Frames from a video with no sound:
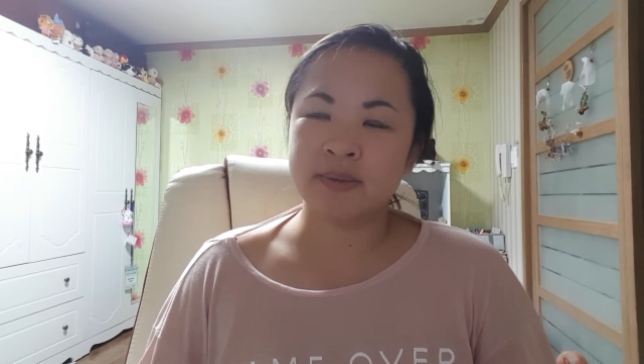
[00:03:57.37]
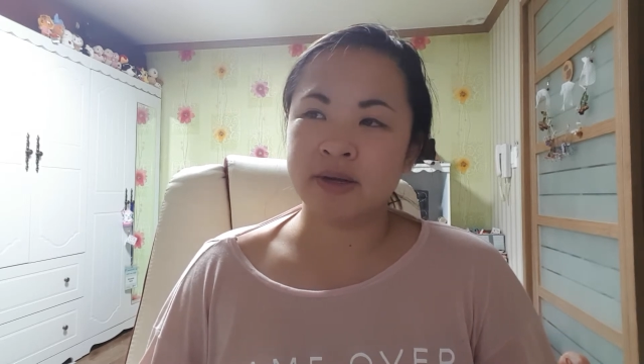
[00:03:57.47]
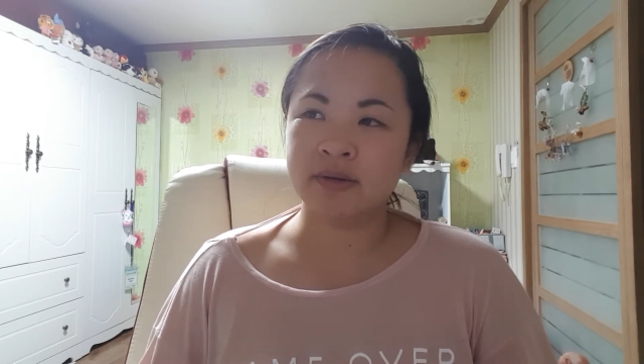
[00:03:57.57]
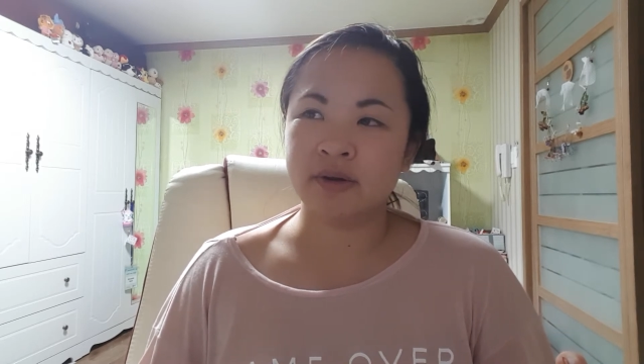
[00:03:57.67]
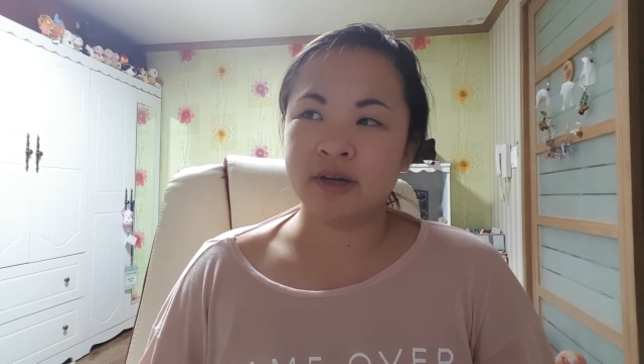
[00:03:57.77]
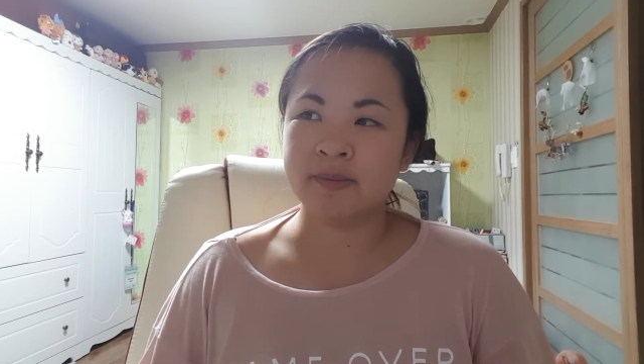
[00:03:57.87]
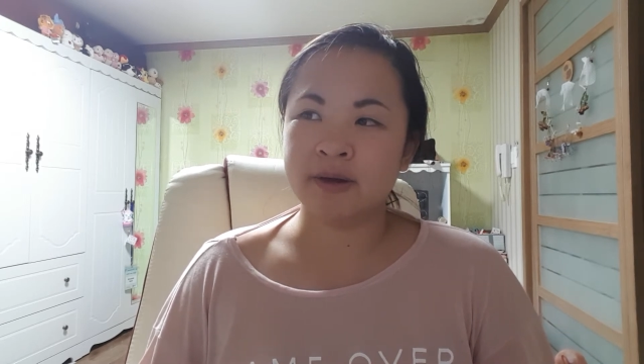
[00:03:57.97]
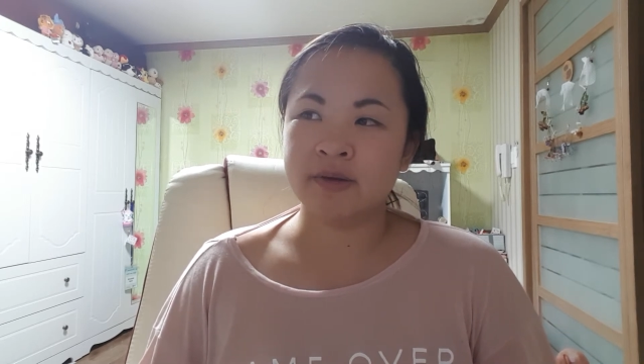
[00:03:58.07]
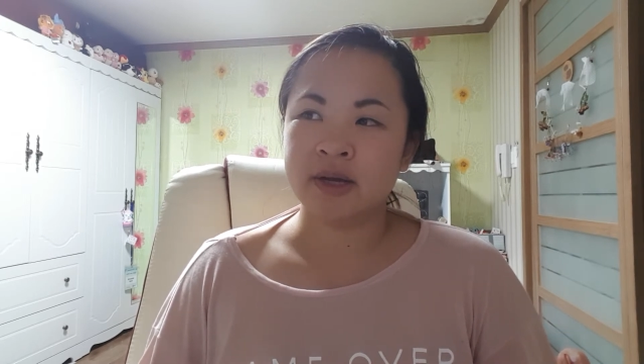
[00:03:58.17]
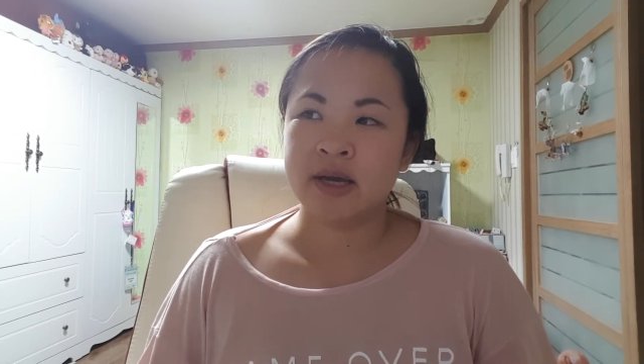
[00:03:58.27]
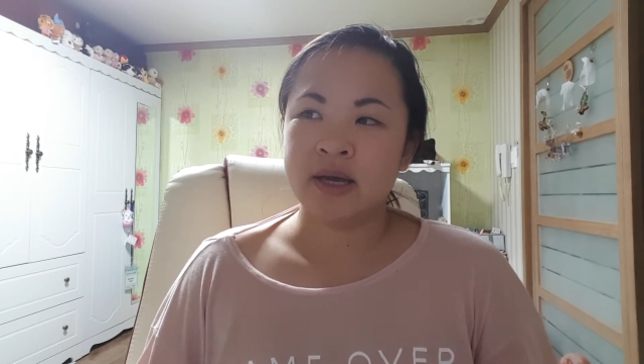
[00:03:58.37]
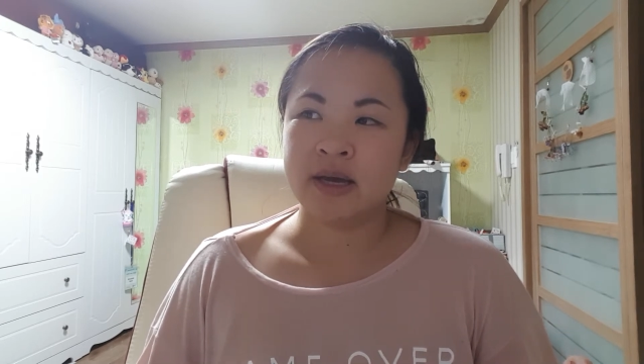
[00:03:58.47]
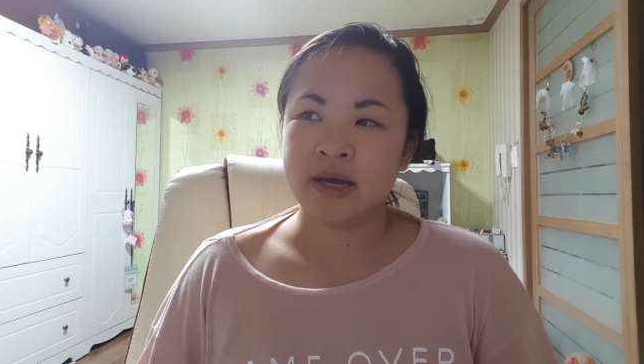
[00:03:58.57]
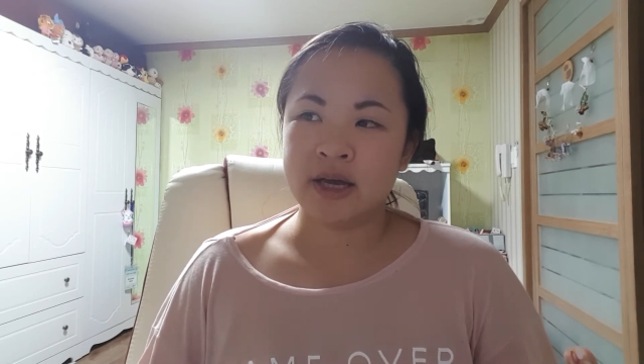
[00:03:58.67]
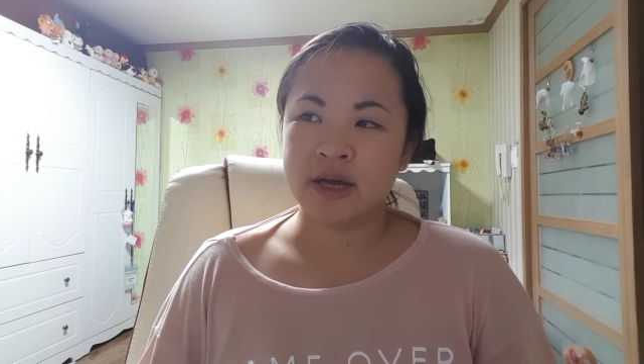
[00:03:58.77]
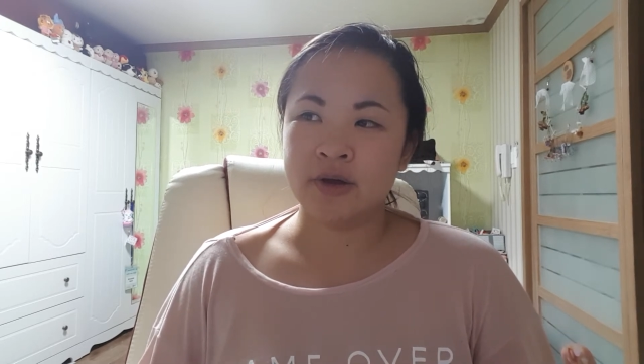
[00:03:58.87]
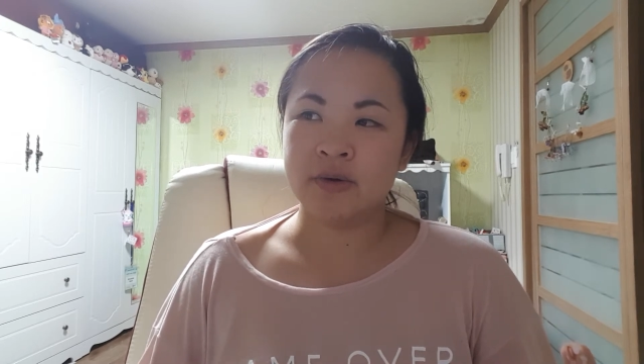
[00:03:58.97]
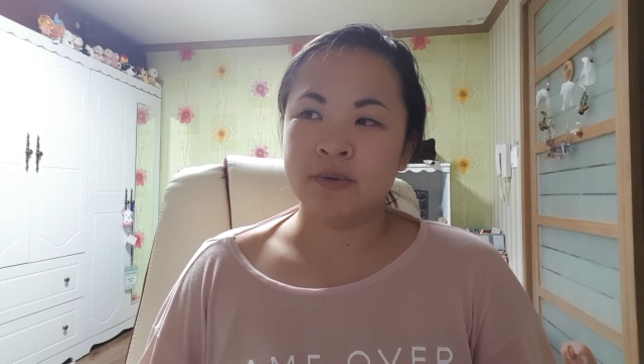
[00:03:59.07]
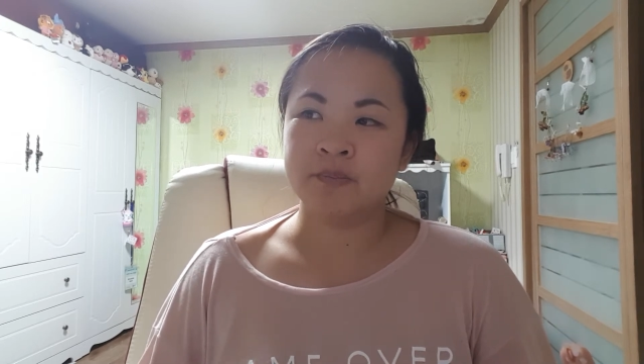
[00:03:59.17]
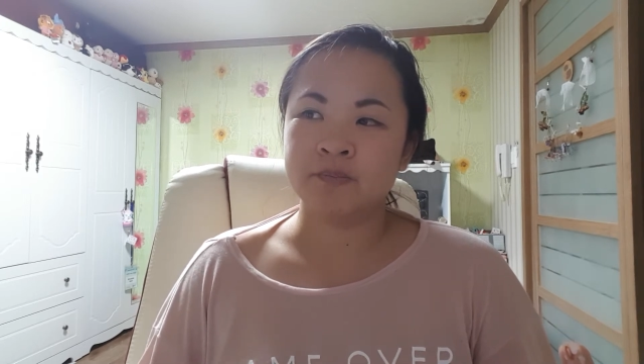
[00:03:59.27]
about learning about
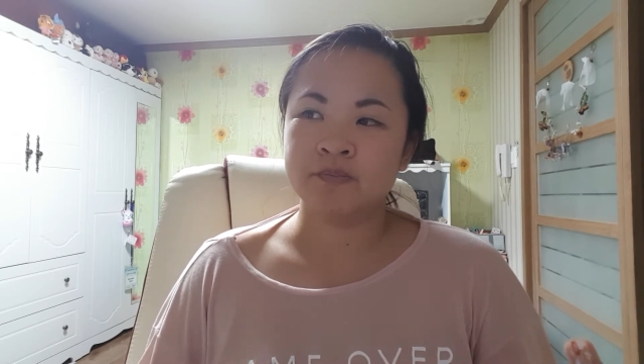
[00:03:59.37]
how,